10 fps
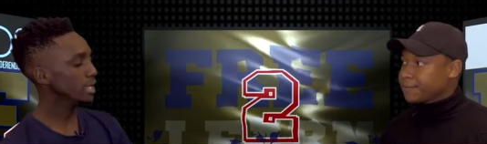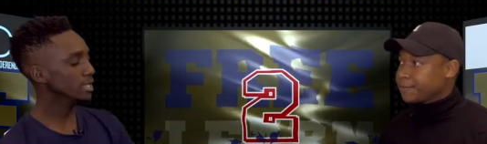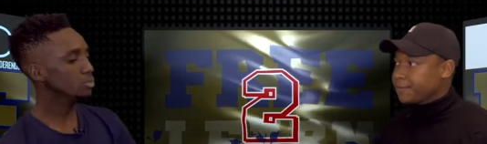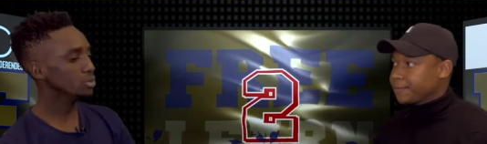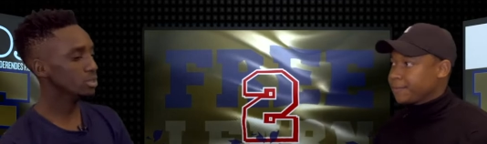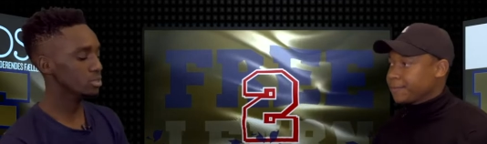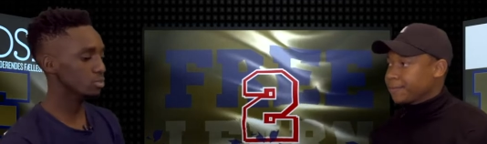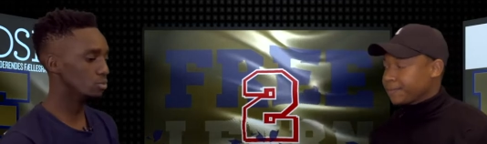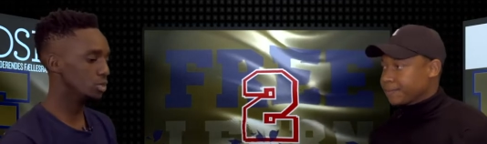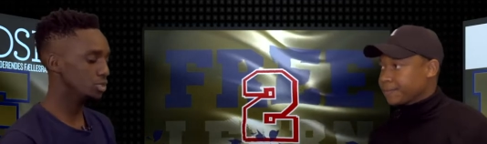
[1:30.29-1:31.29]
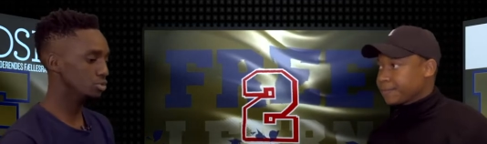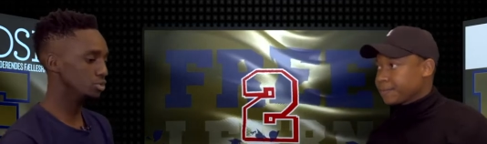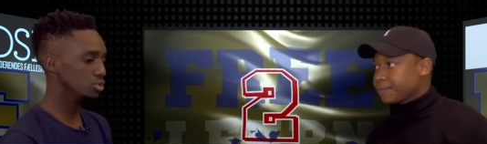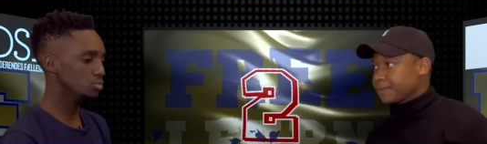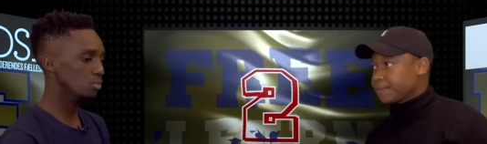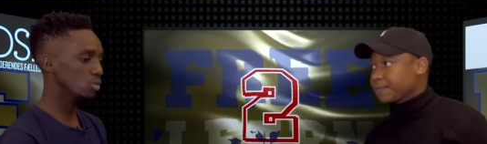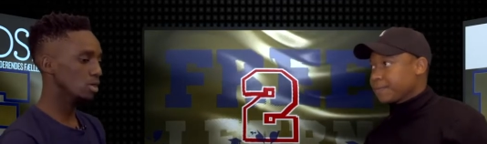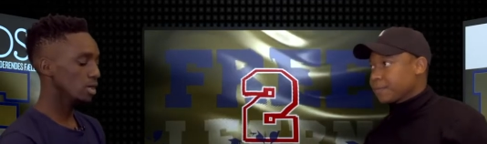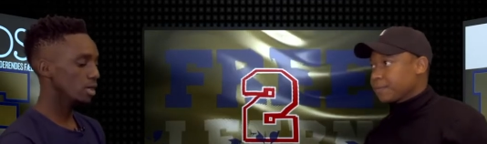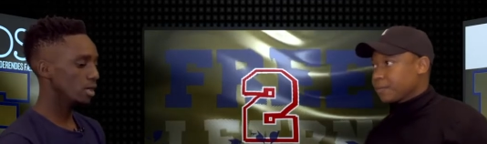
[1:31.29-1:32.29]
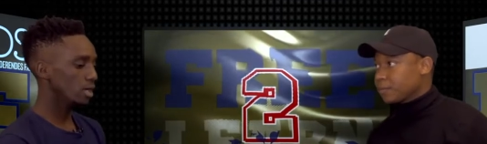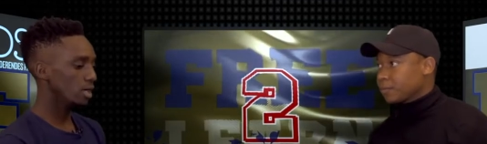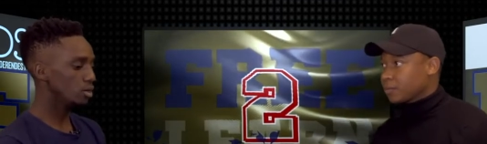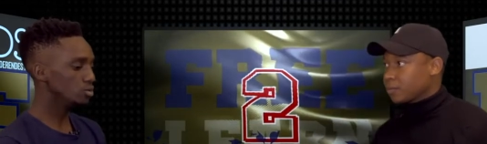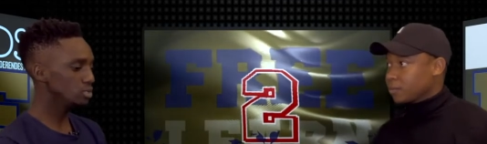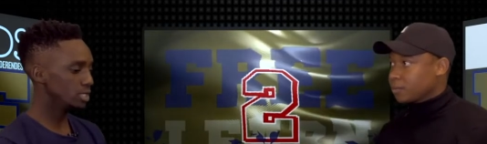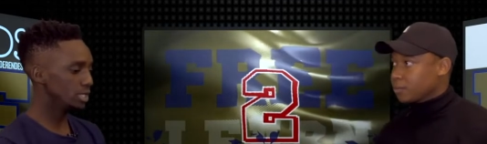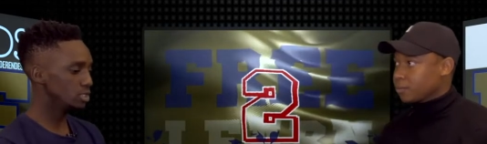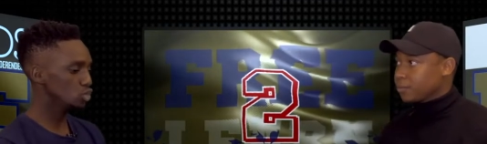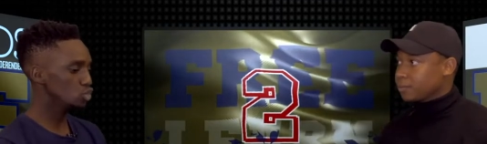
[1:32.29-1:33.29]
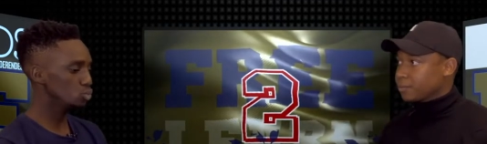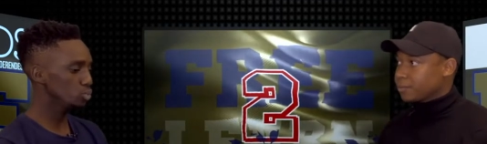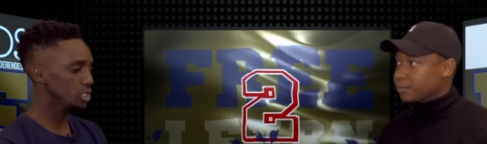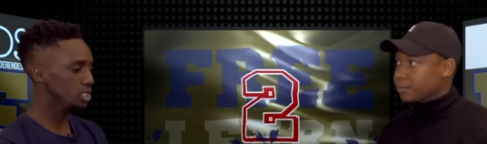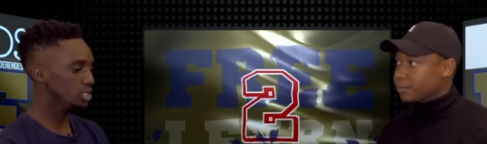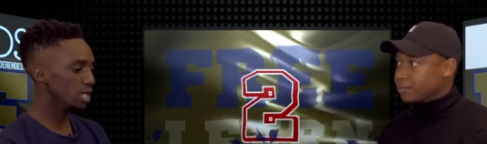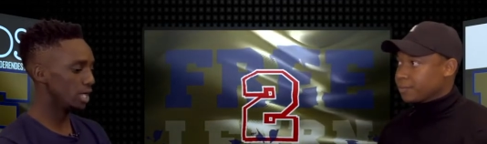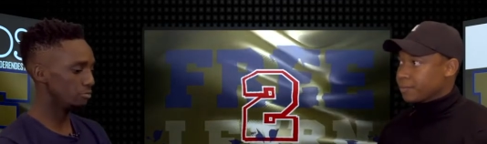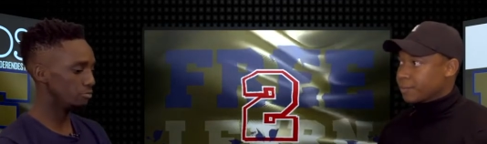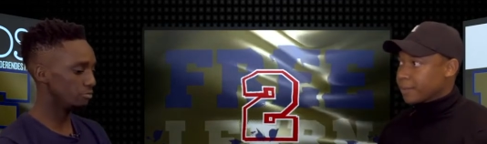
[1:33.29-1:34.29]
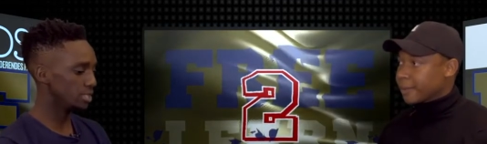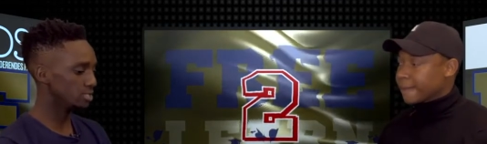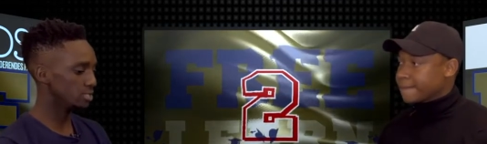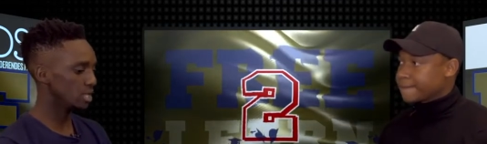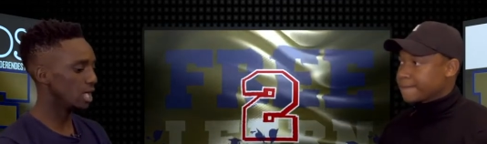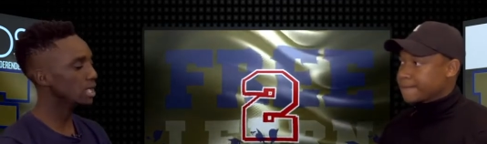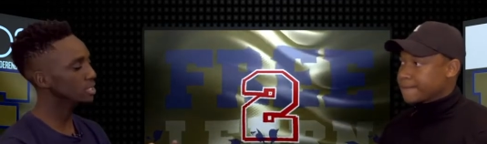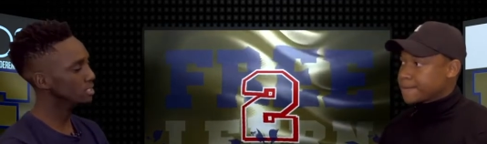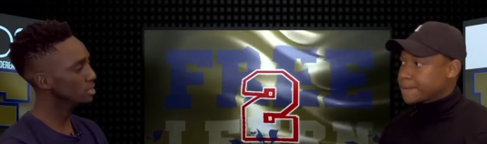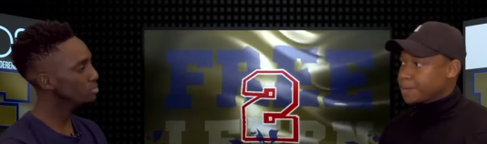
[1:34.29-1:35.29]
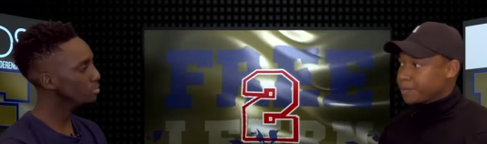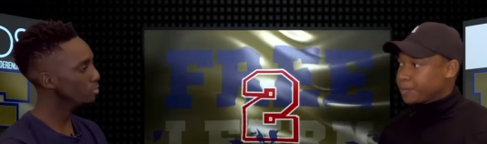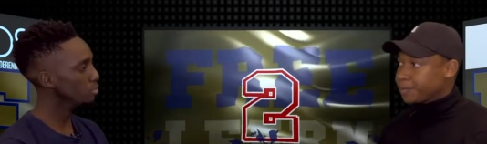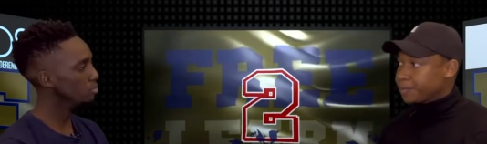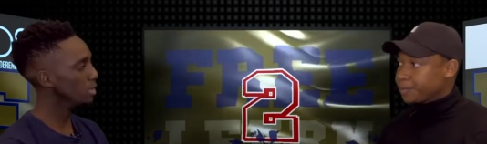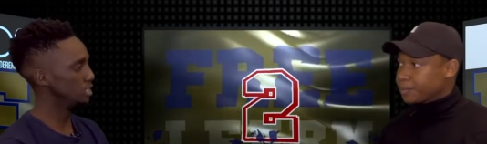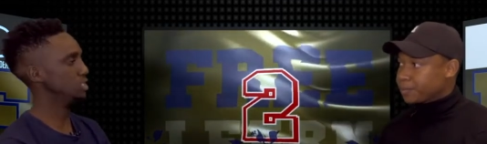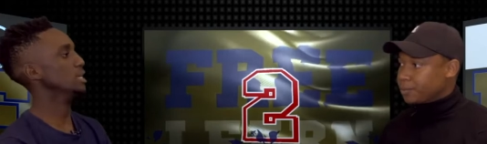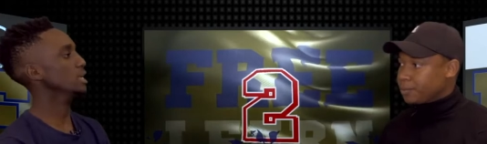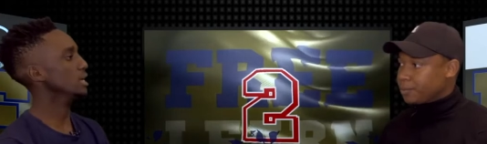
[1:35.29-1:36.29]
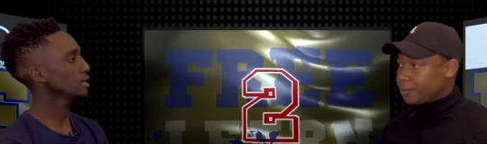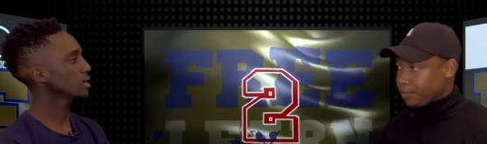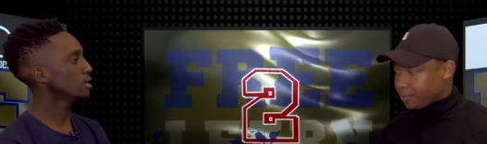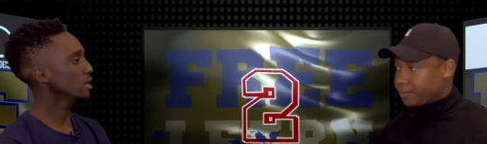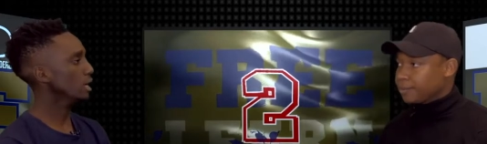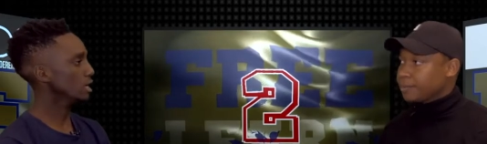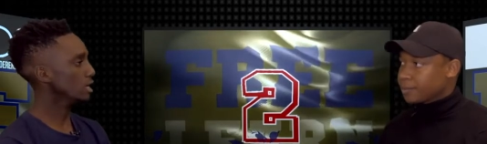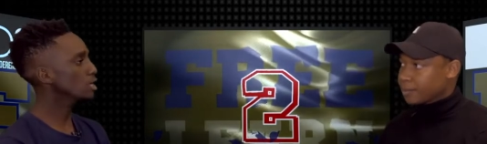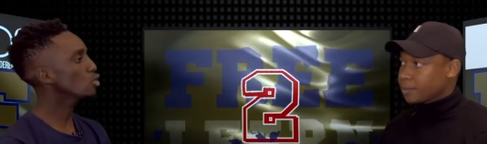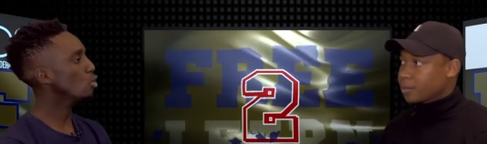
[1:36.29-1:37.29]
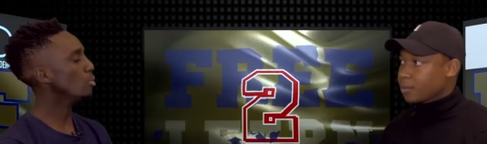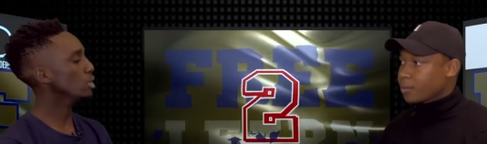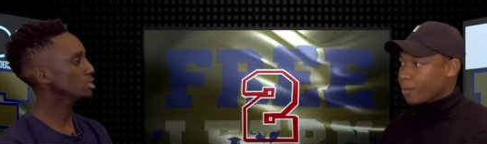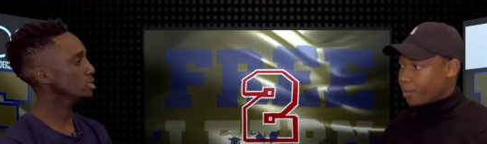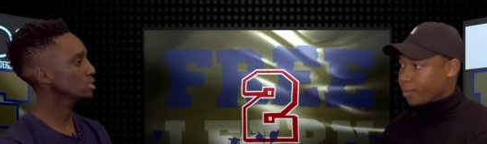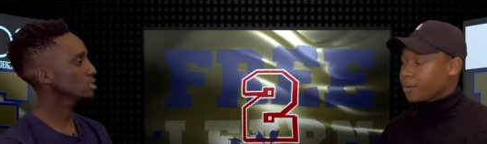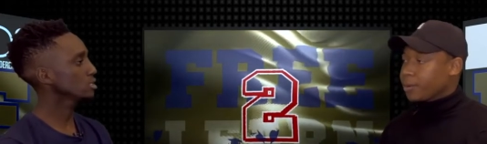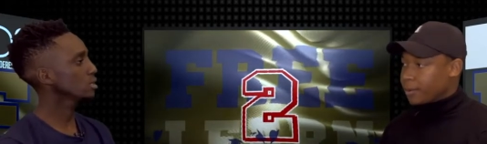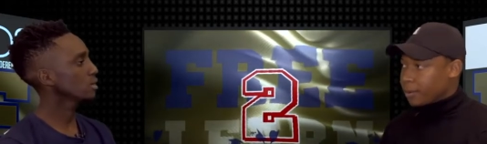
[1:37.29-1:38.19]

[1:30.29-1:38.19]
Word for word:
Speaker 1: line with what you just spoke, how then do we advance the academic freedom agenda under eco politics?